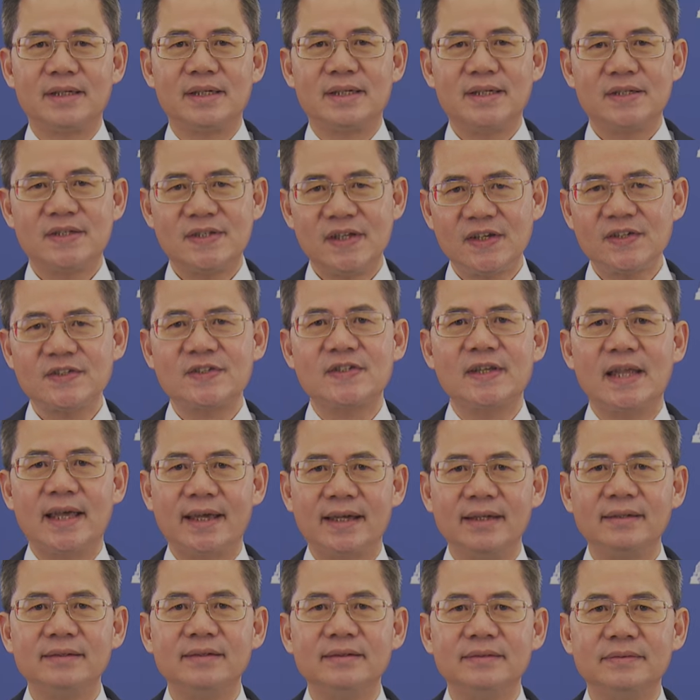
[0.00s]
Since
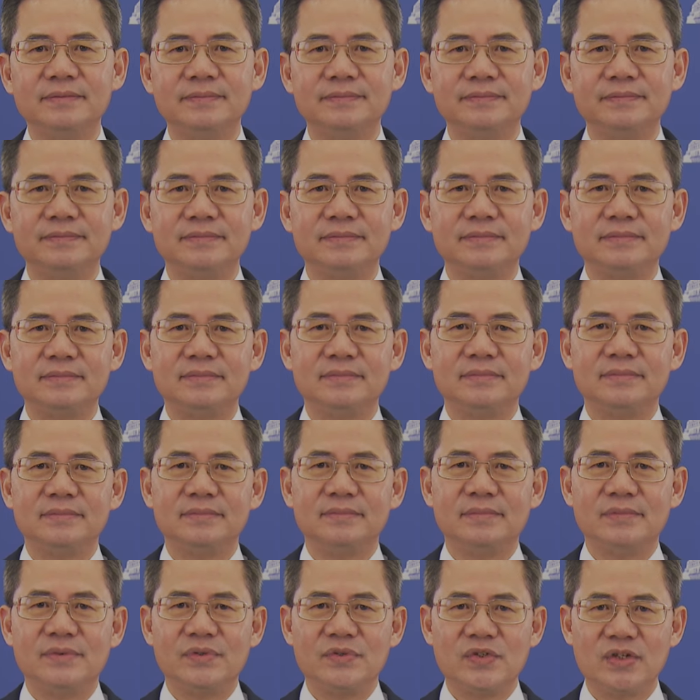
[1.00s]
then,
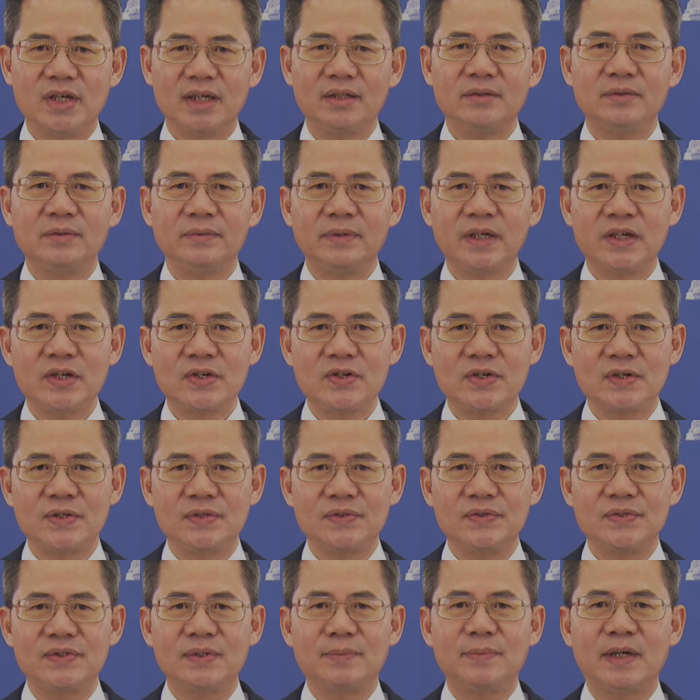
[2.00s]

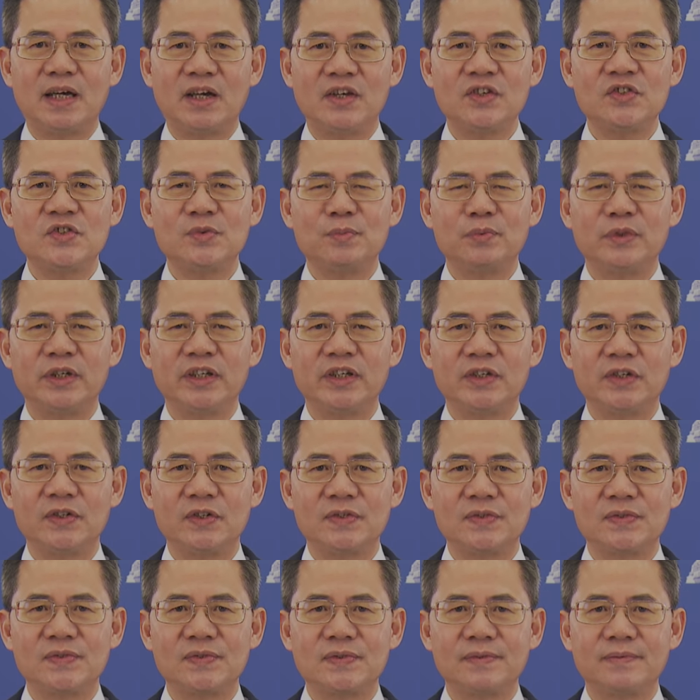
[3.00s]
generations of
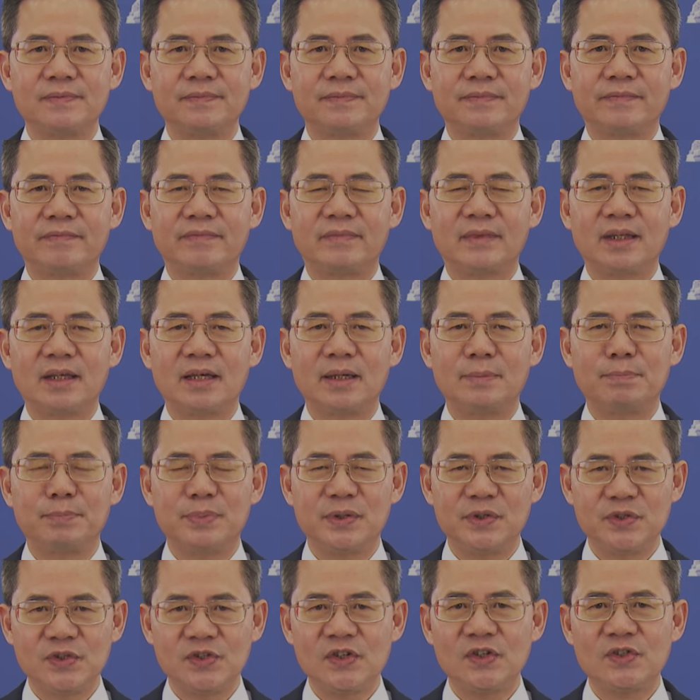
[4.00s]
icebreakers have
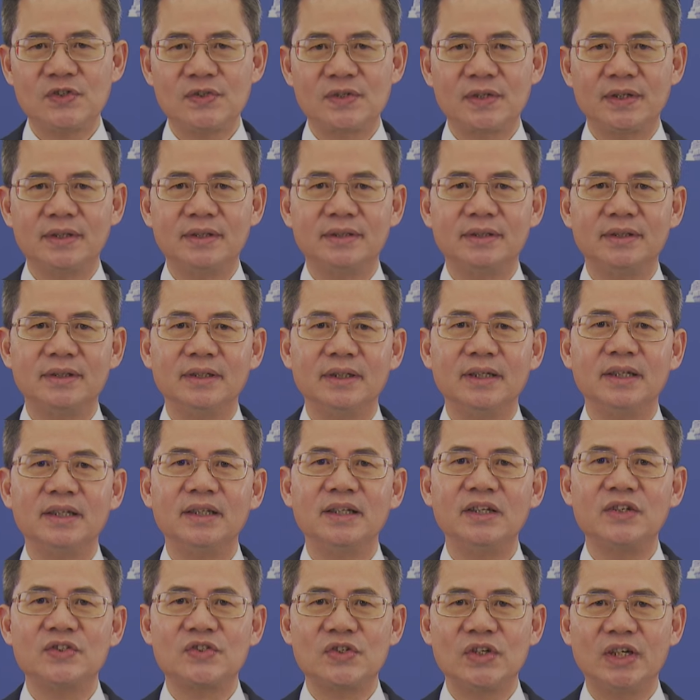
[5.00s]
persisted
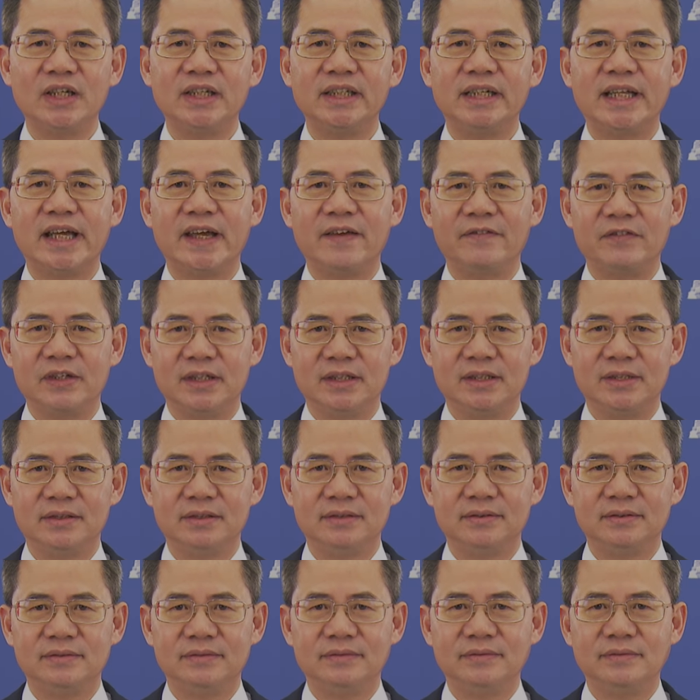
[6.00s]
in this endeavor
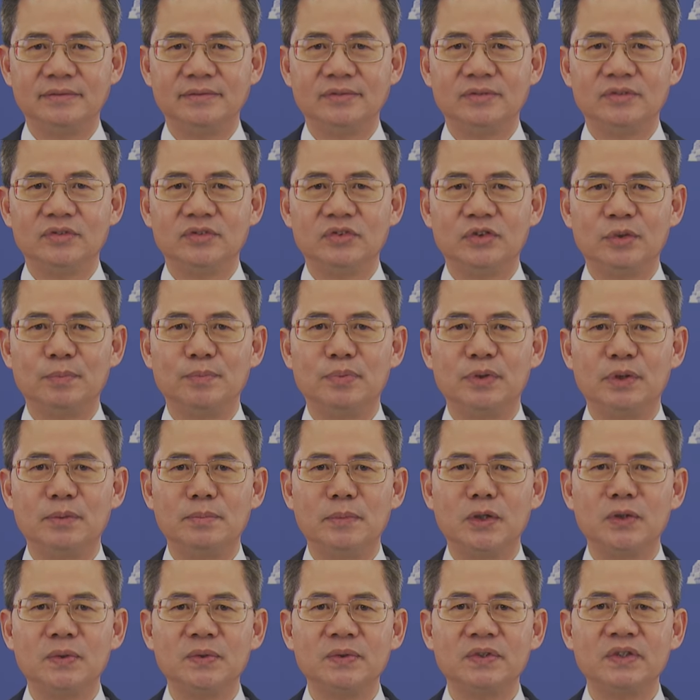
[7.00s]
to
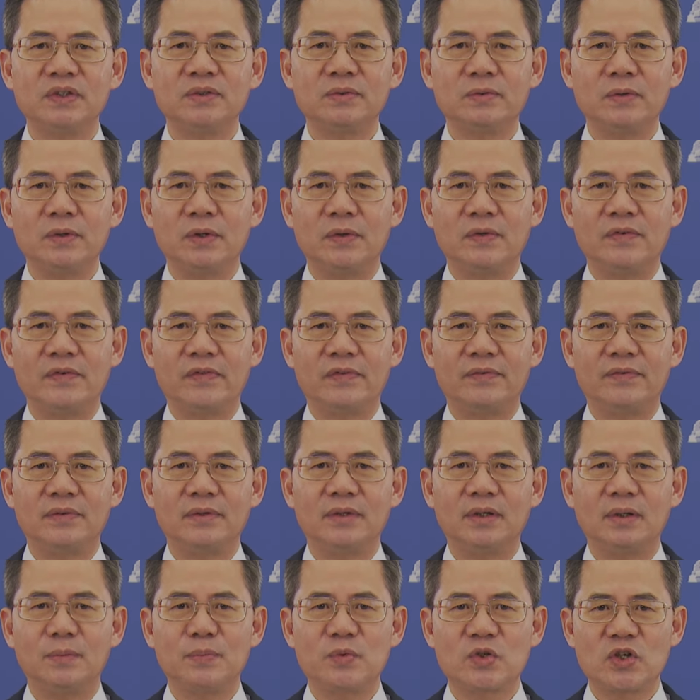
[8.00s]
promote the growth
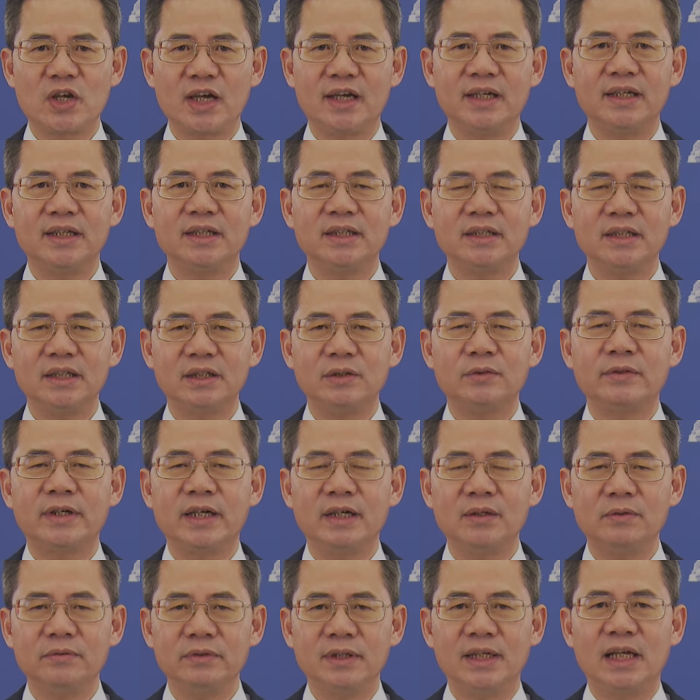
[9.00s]
of China-UK
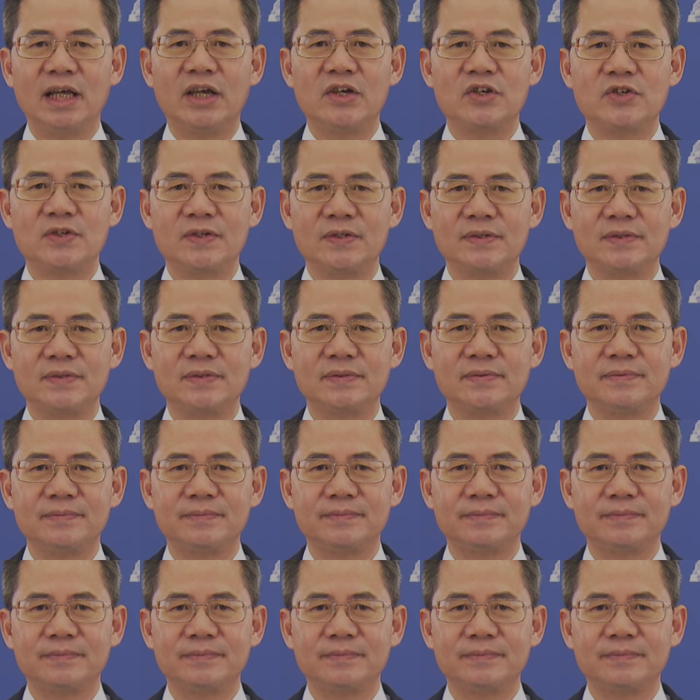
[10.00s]
relations.